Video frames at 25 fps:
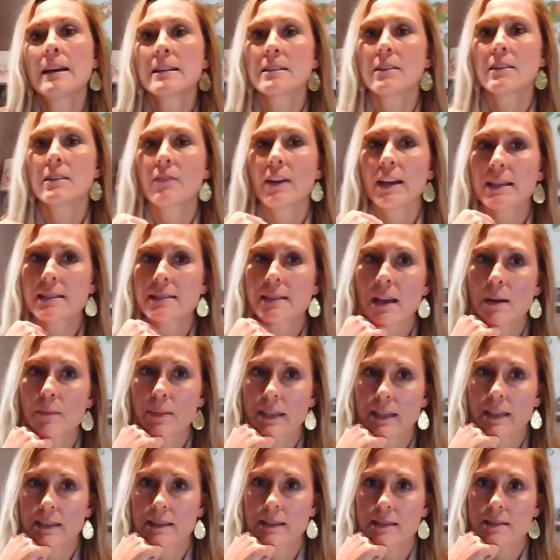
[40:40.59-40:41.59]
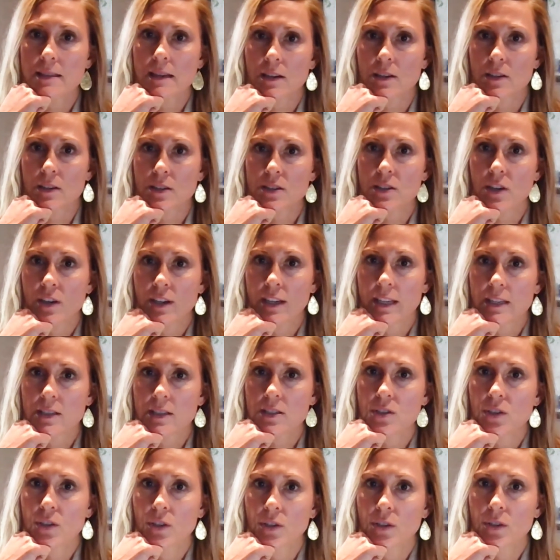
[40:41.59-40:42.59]
device companies are starting
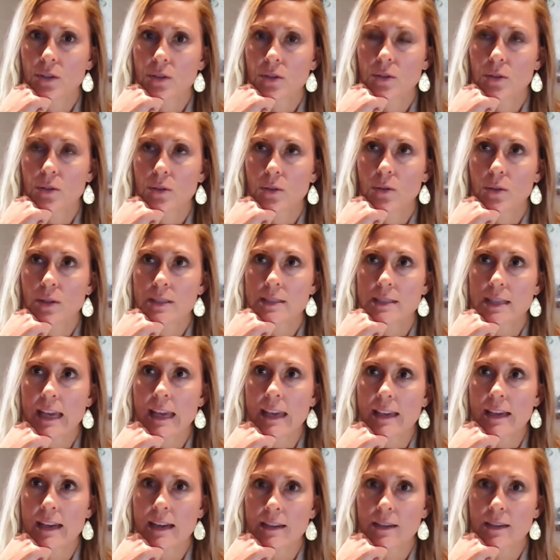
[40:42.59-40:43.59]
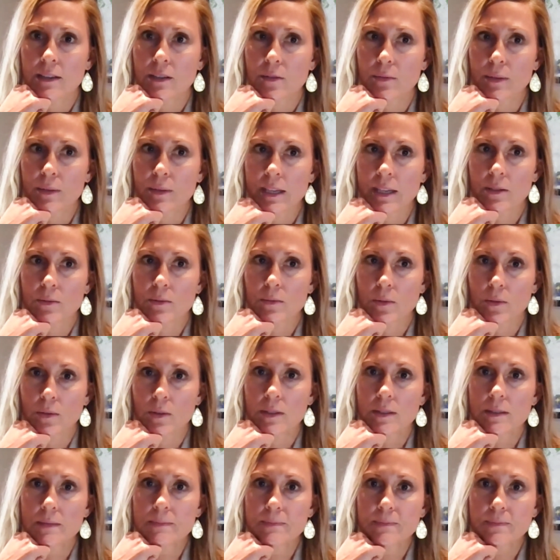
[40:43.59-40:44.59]
to take on a greater
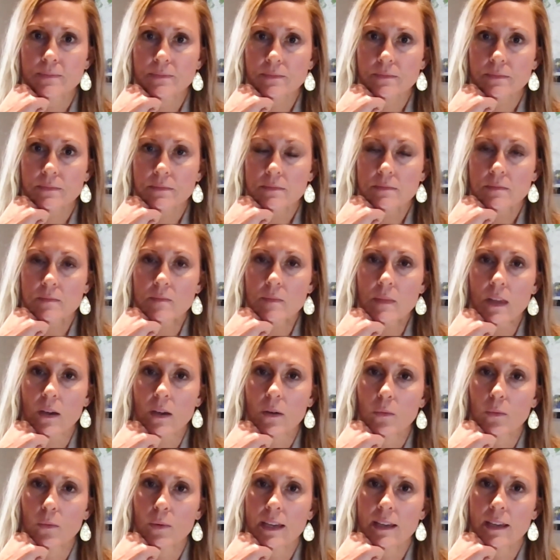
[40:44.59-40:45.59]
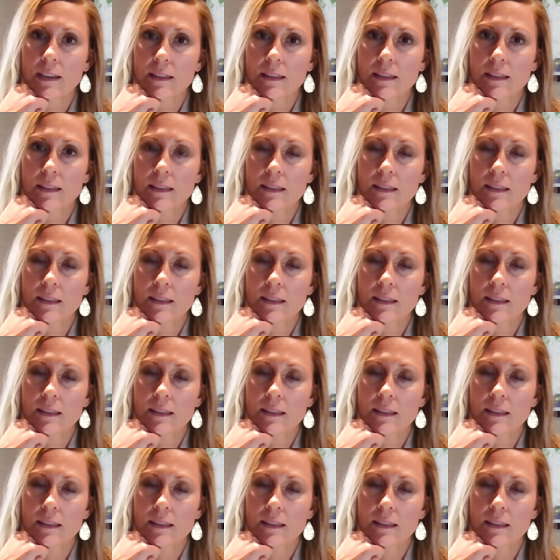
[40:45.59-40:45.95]
role with